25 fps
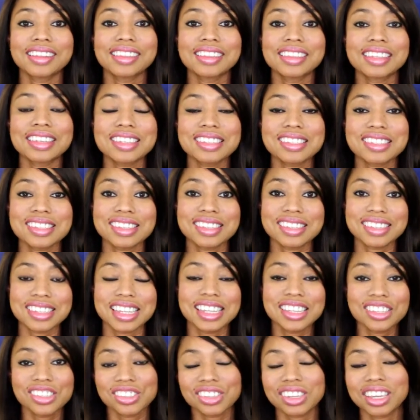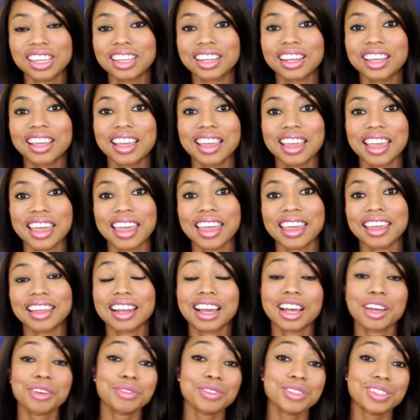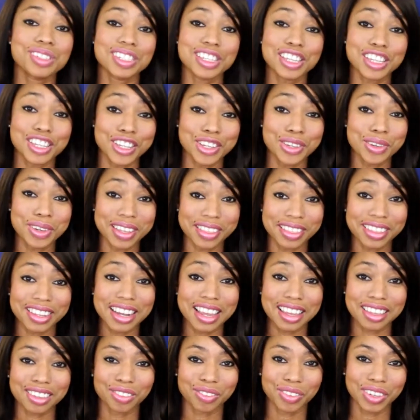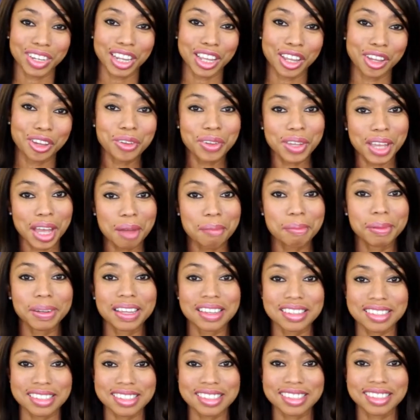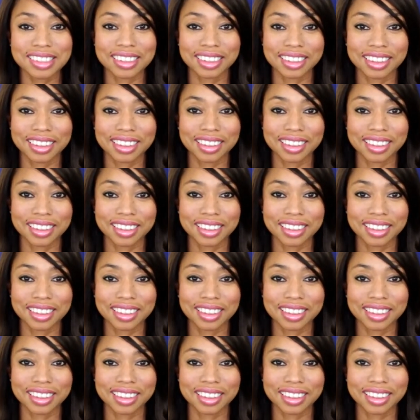this teaching, and I will see you in the next video. God bless.